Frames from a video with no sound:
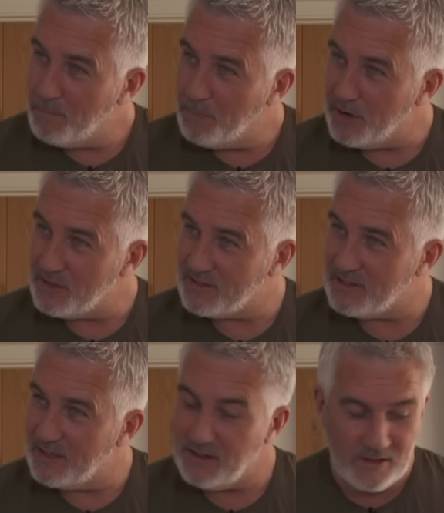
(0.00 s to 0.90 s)
but it's
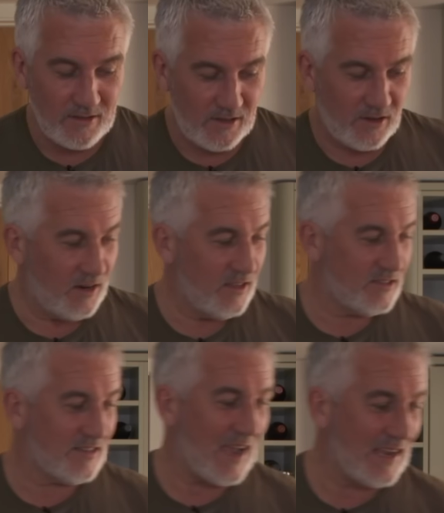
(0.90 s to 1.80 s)
still got a little
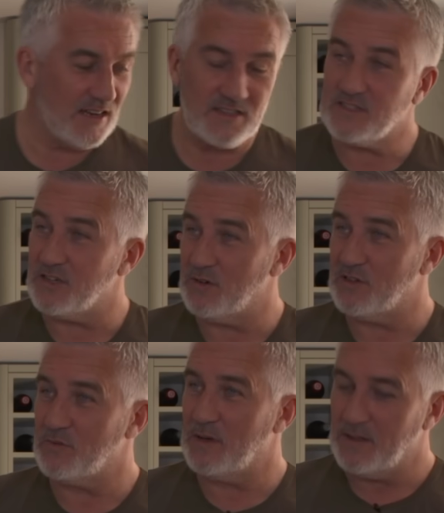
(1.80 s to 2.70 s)
tackiness to it
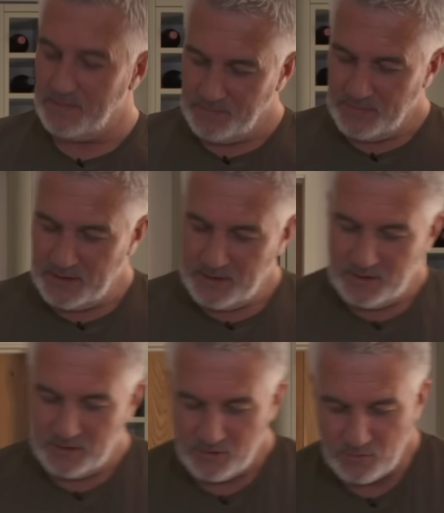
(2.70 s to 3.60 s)
as well.
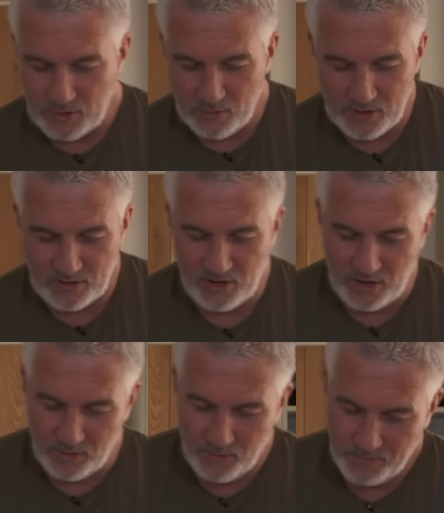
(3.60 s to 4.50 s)
So what you want to
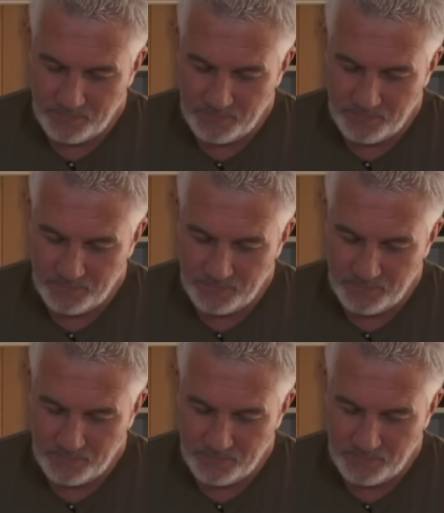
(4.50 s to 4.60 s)
do